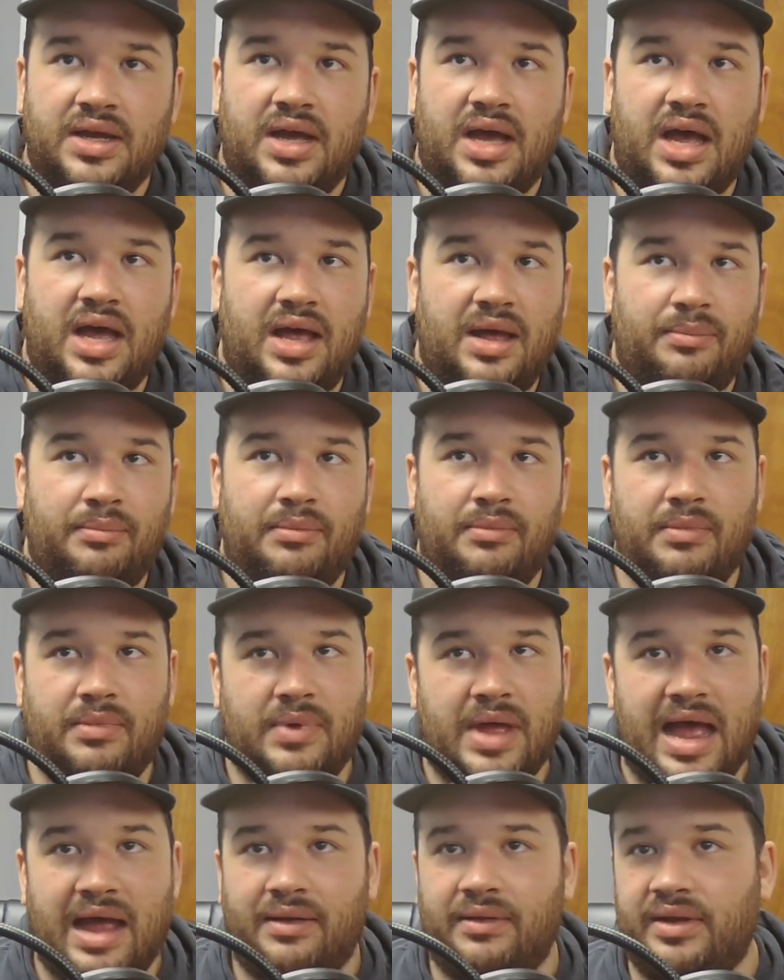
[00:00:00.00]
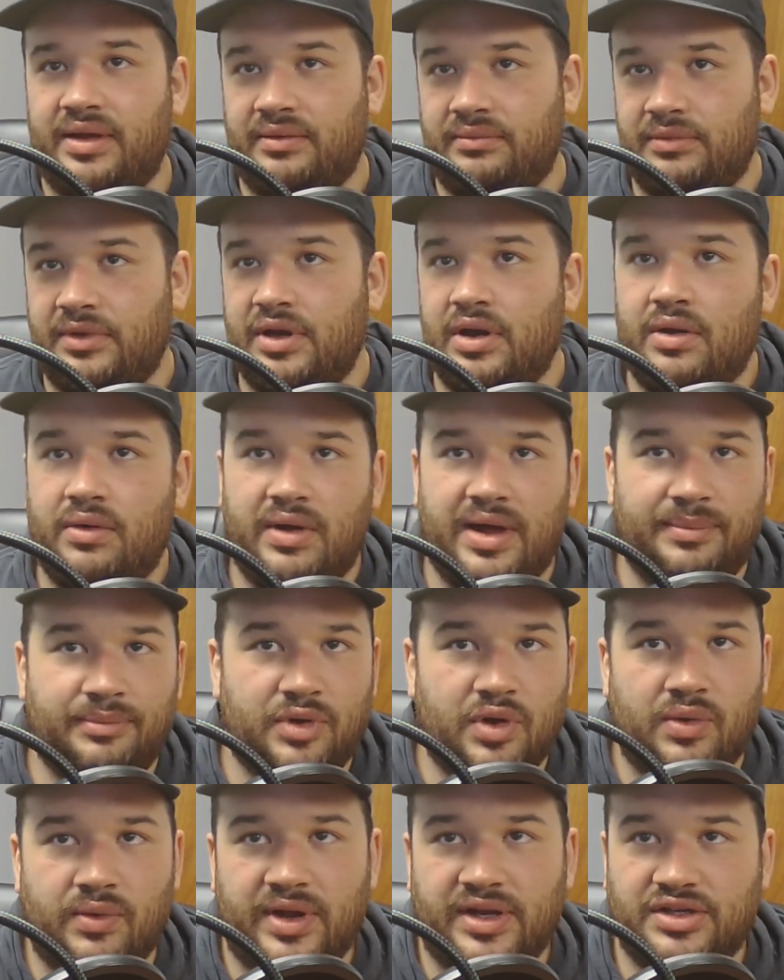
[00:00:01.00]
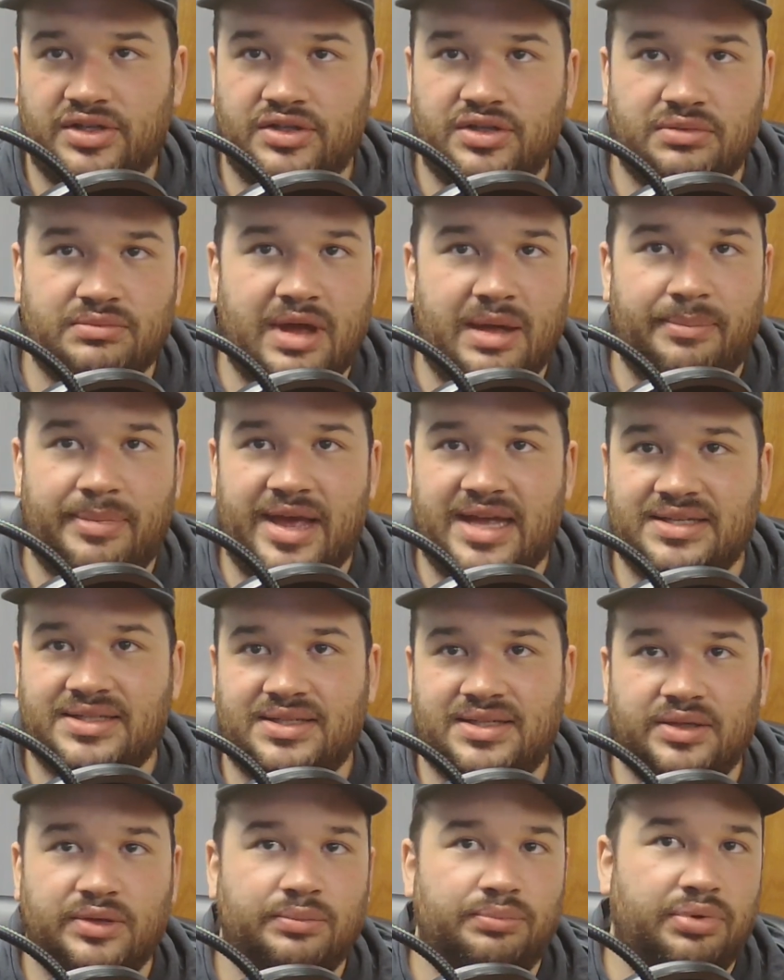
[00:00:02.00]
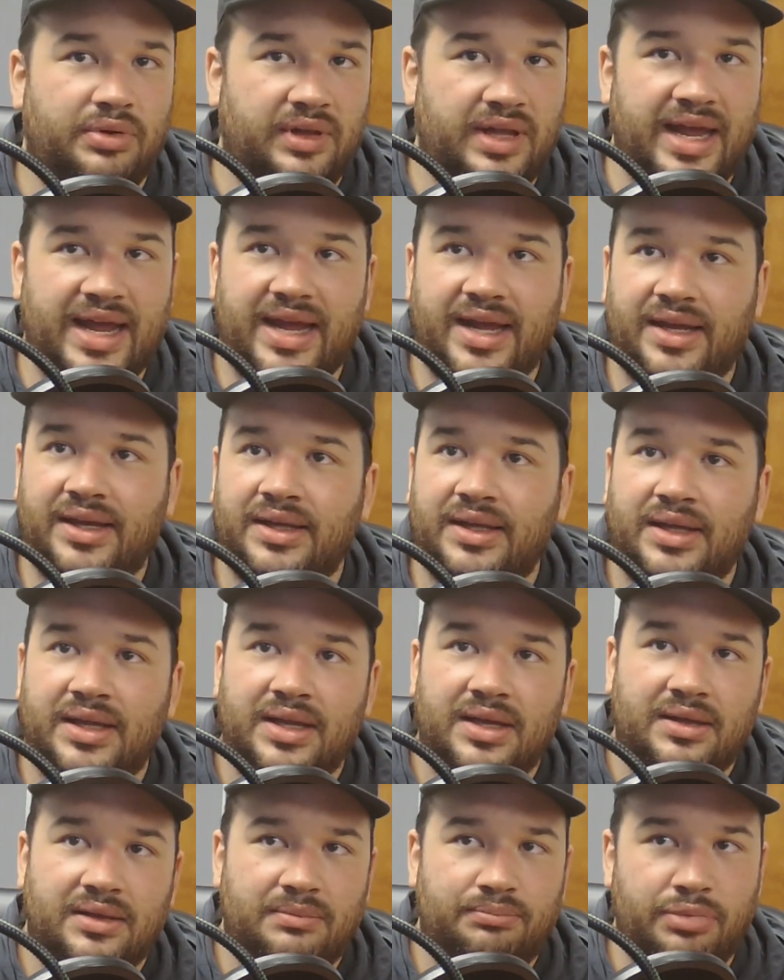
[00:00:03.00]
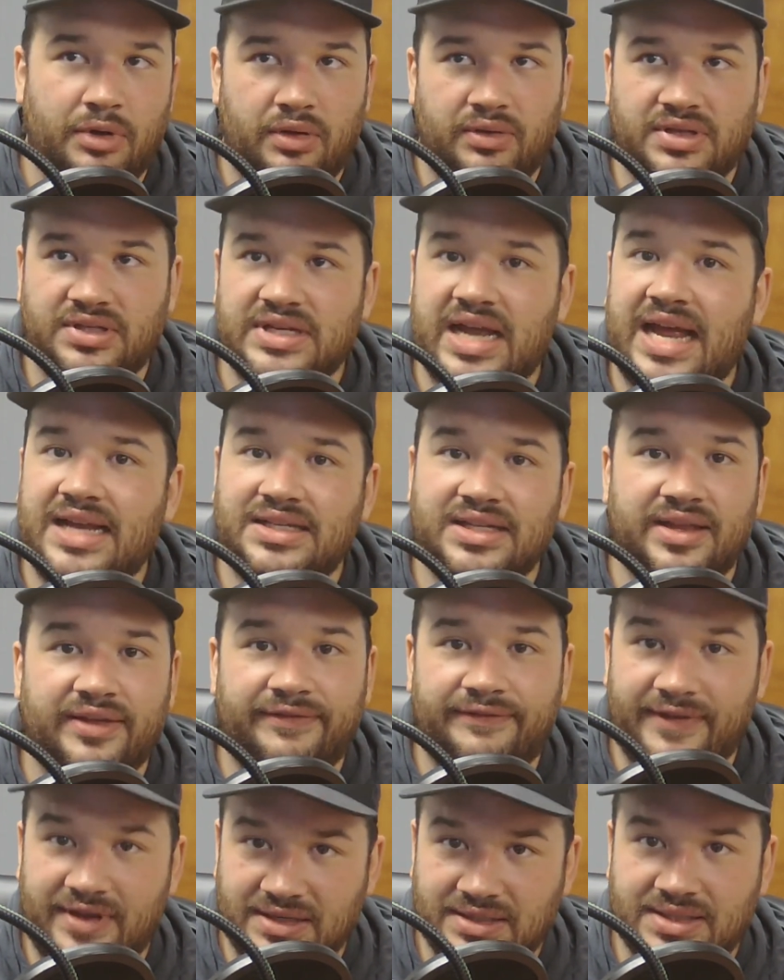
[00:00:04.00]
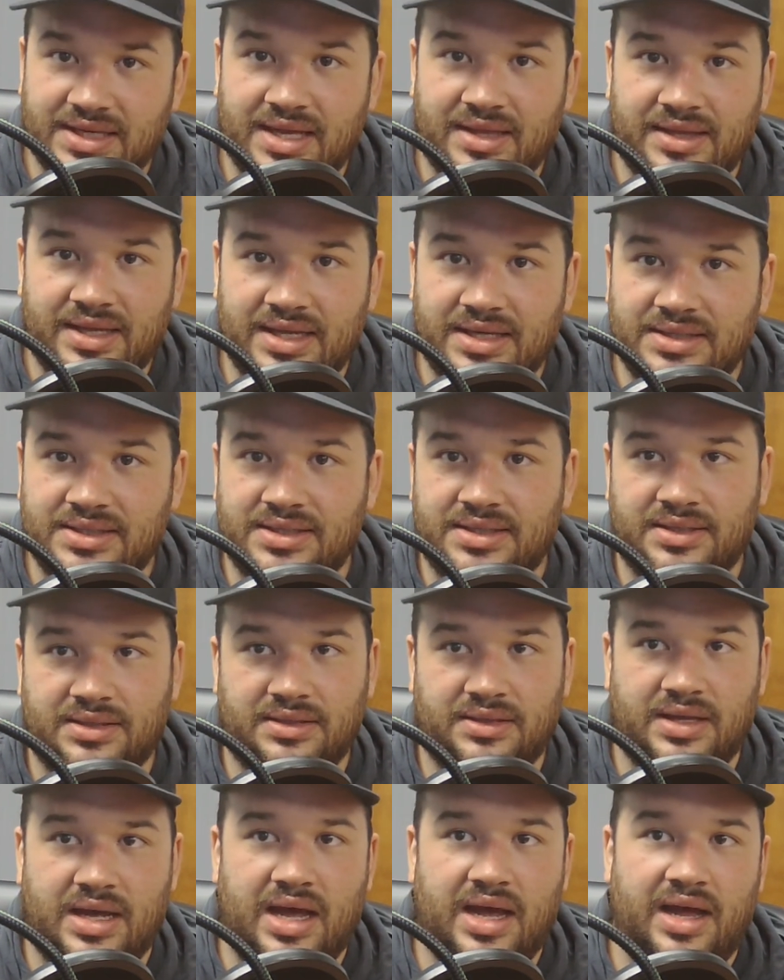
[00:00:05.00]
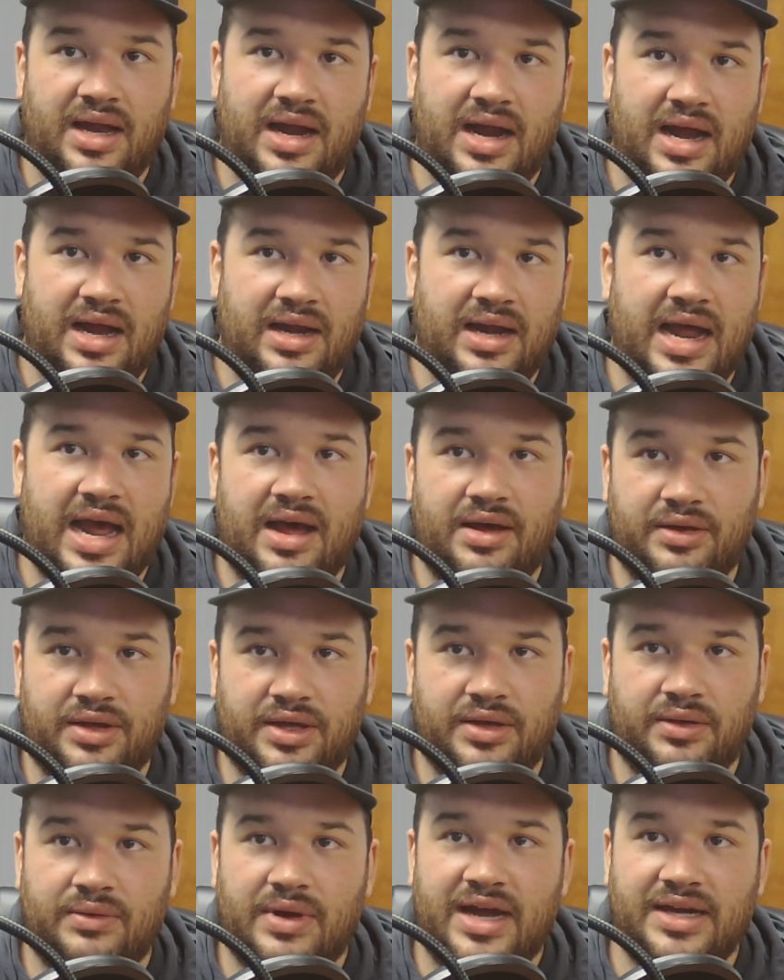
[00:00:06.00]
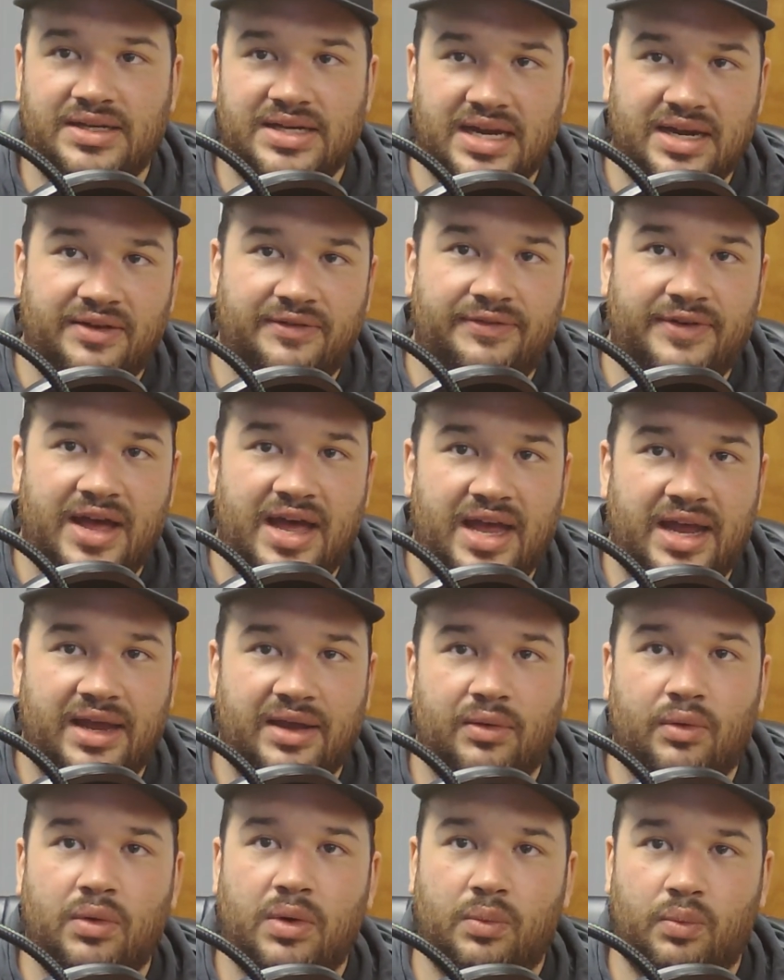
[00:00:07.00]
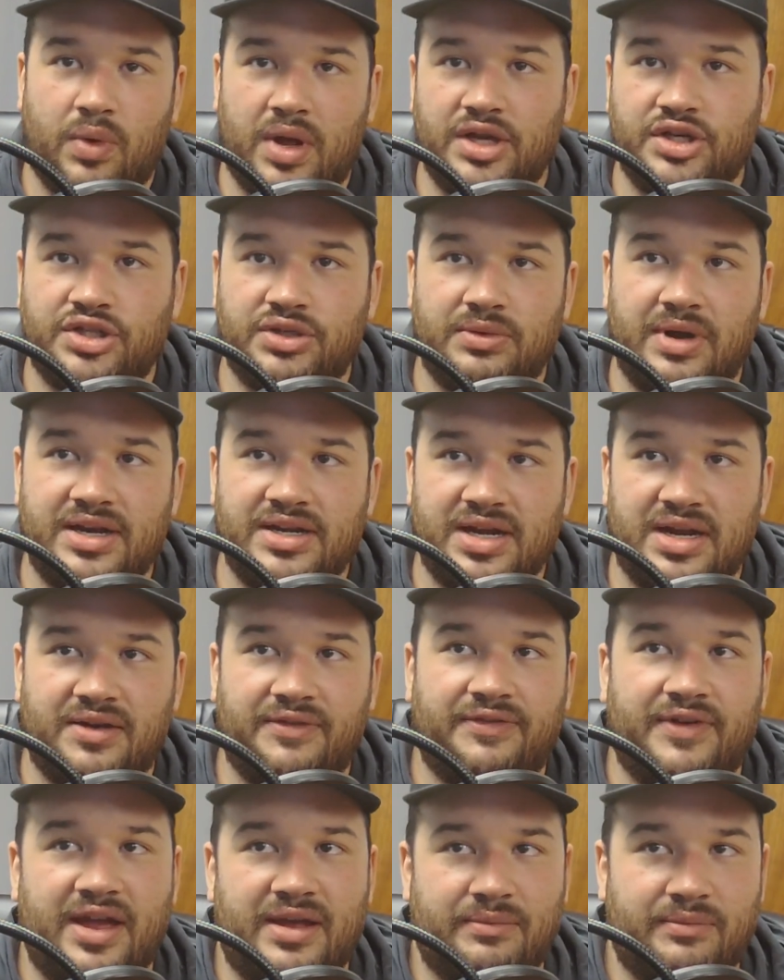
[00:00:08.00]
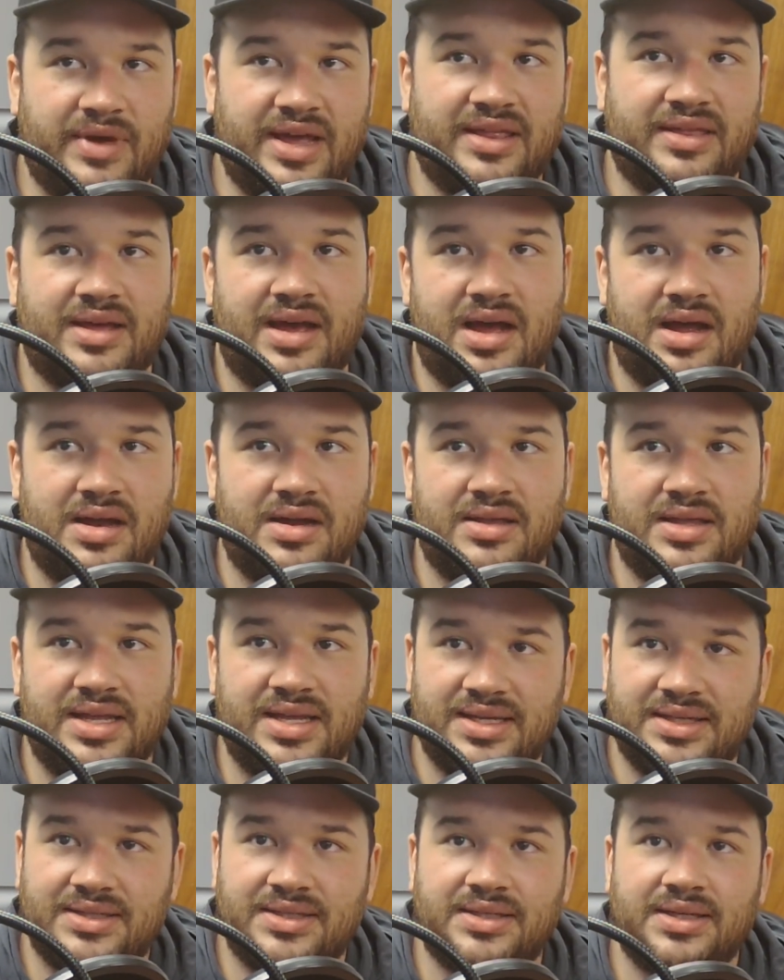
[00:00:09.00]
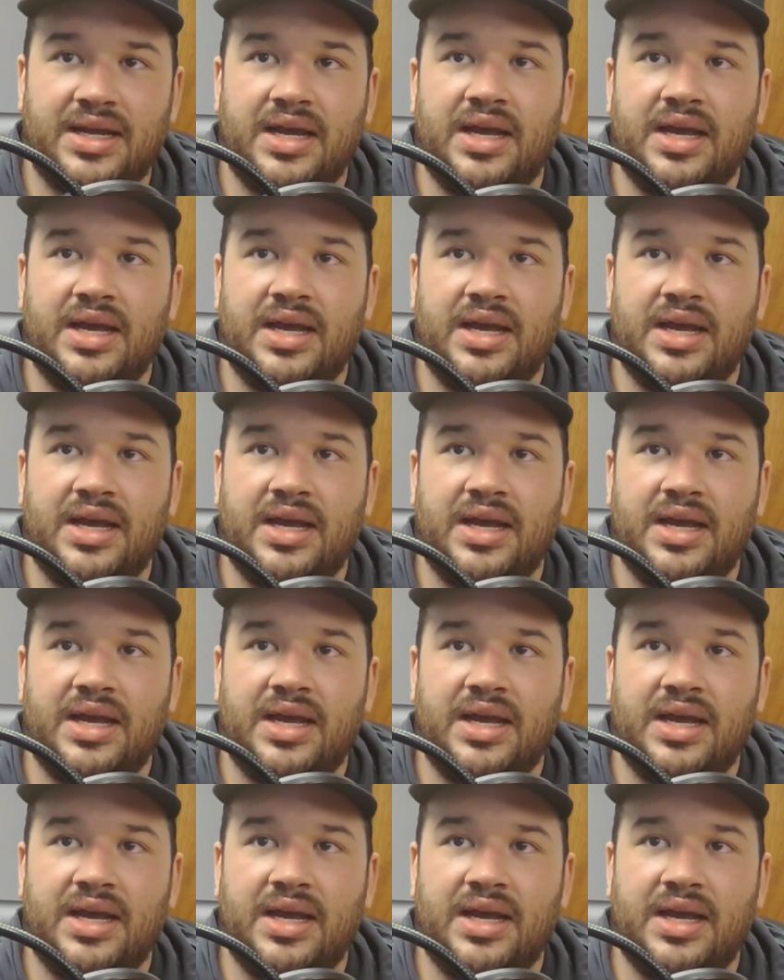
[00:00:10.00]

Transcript: I am going to do my best to play both sides of the fence on this, on how you identify or what you identify with on this.